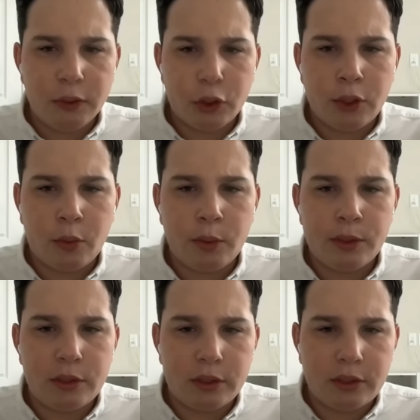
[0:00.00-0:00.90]
and Virginia
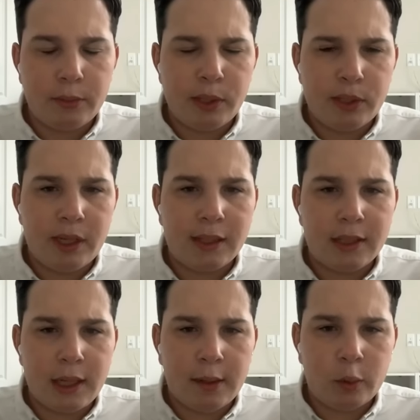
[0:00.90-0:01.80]
wins this, it means the
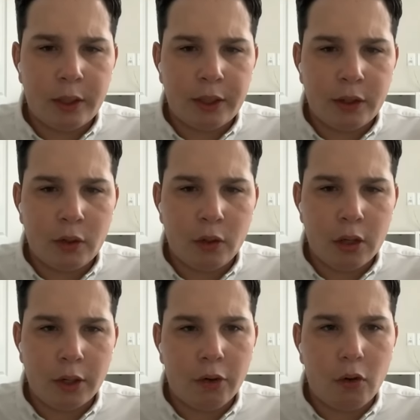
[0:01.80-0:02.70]
NCAA can no
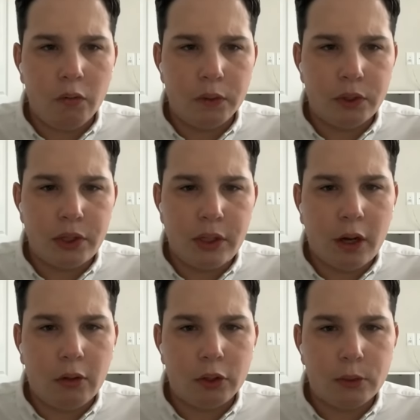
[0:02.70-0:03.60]
longer oversee
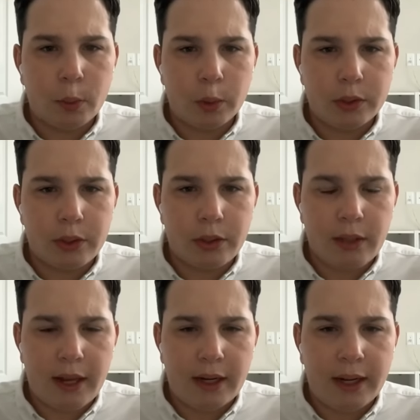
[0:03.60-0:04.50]
college sports and
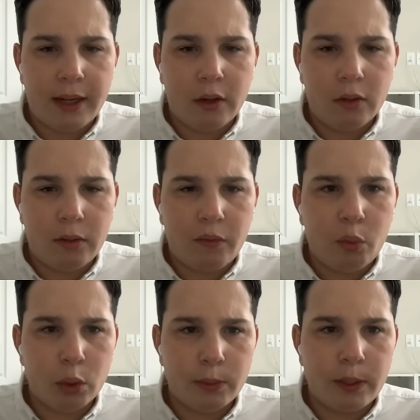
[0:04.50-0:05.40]
NIL
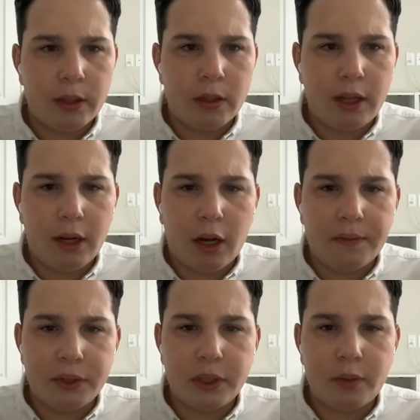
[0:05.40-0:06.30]
enforcement. And
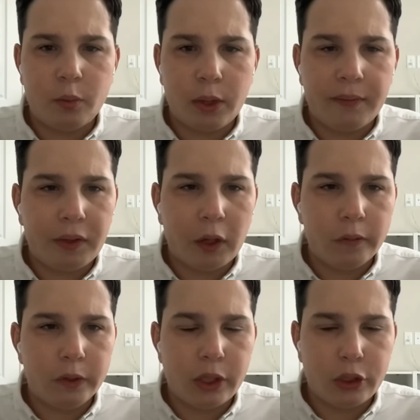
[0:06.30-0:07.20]
all of a sudden we're having
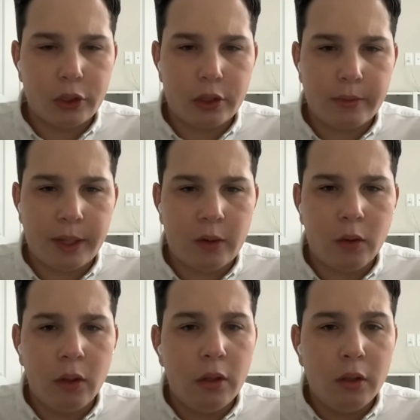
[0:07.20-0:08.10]
conversations
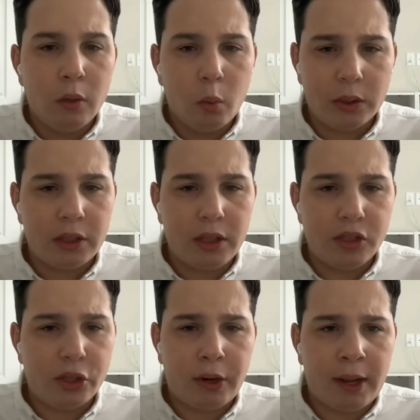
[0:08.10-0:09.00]
about what
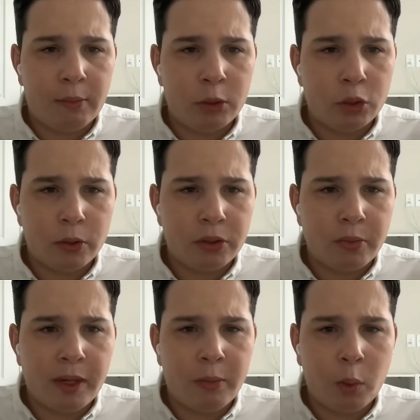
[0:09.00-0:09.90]
is there
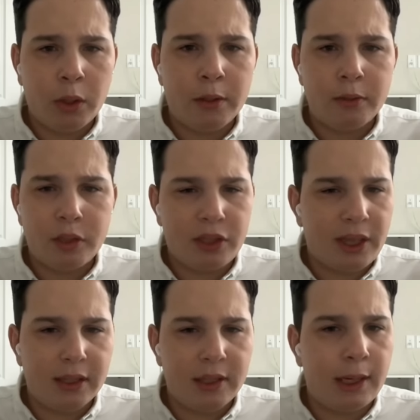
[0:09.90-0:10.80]
amateurism anymore? Does
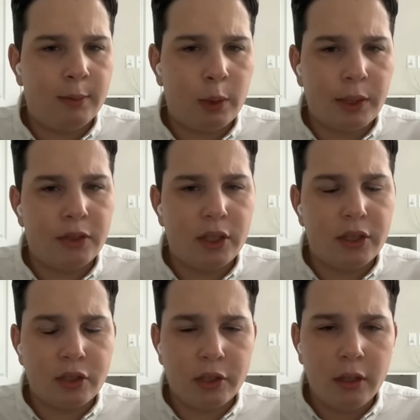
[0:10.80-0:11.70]
the NCAA
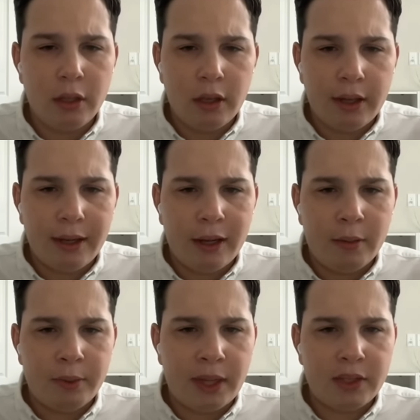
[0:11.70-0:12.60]
exist?
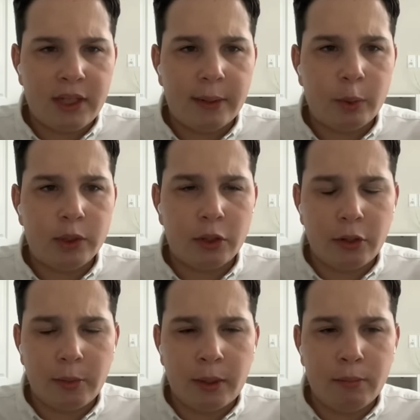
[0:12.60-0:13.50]
The NCAA is
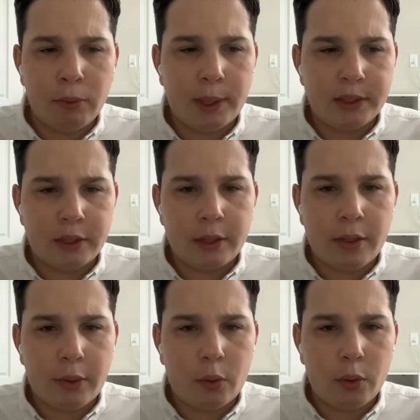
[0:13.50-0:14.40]
already being pressed in
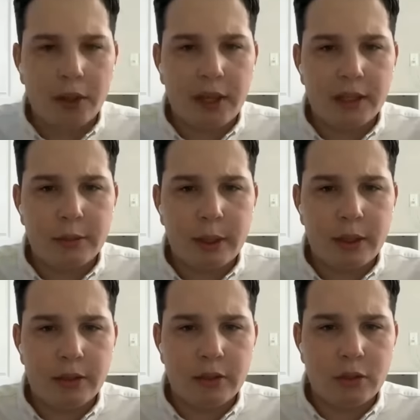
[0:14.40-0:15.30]
another court case
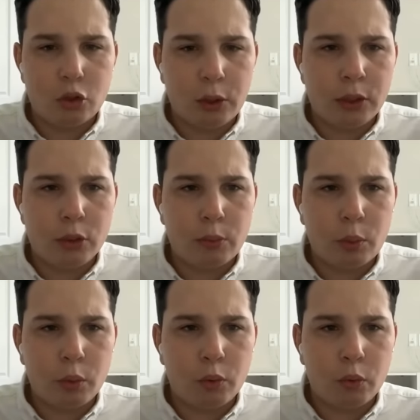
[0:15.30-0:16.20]
about its transfer
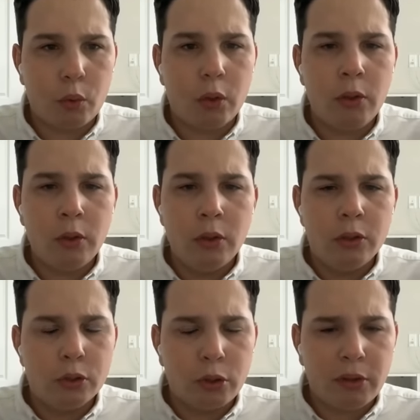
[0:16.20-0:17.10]
portal rule.
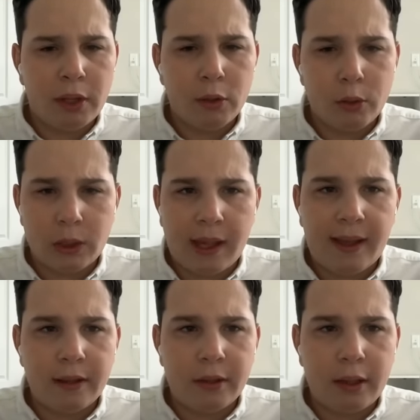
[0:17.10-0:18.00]
So if they lose
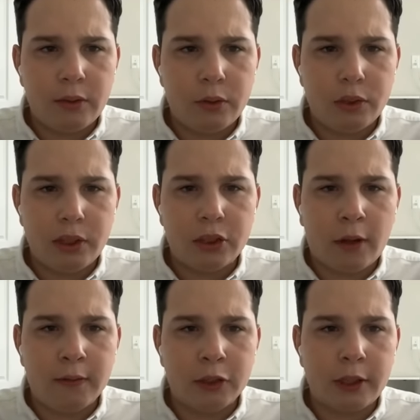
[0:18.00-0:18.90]
that and they lose this,
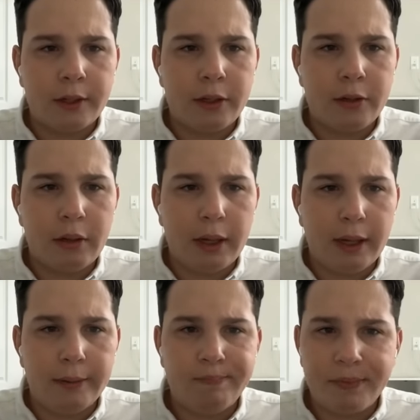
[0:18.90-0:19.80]
all of a sudden,
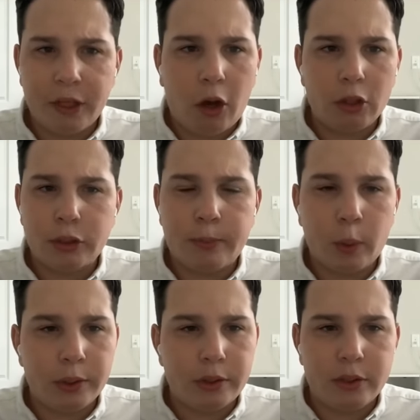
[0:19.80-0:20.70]
college
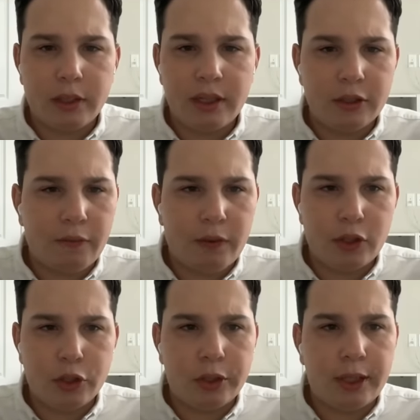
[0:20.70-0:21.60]
sports is
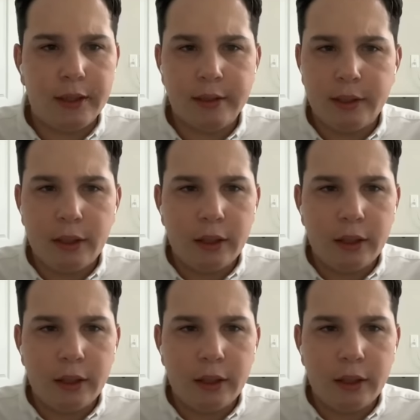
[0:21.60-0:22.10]
officially